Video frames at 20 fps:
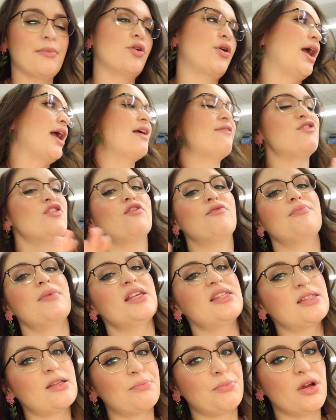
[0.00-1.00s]
Okay, if you've
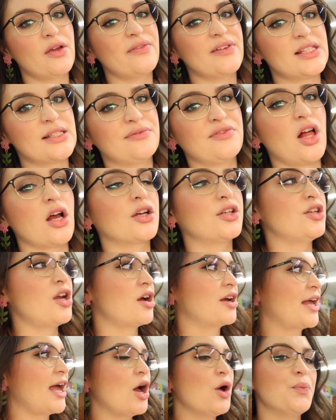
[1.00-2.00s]
missed a previous vlog,
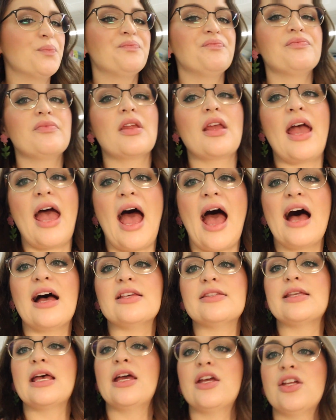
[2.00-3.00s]
knockout has